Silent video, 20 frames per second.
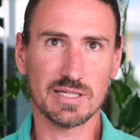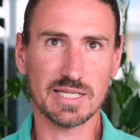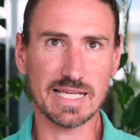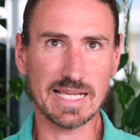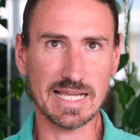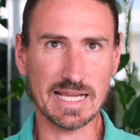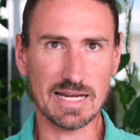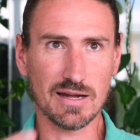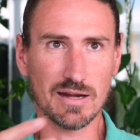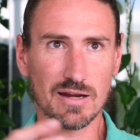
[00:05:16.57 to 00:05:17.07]

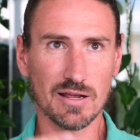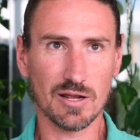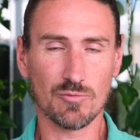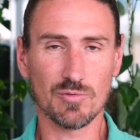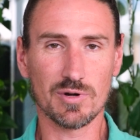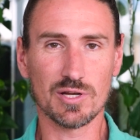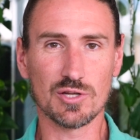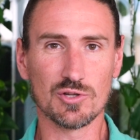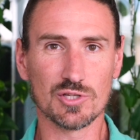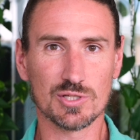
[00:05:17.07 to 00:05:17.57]
in a
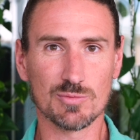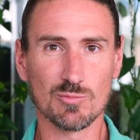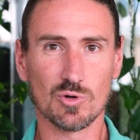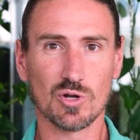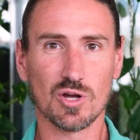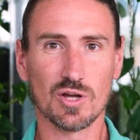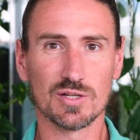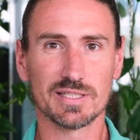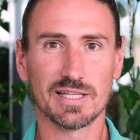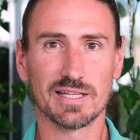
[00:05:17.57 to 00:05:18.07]
reusable
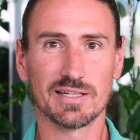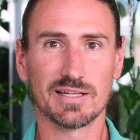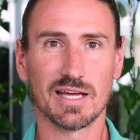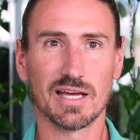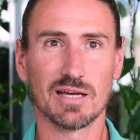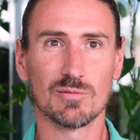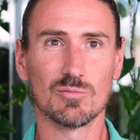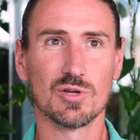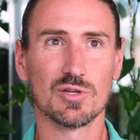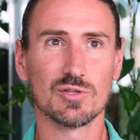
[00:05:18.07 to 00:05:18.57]
content
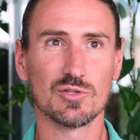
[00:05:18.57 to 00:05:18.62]
hub,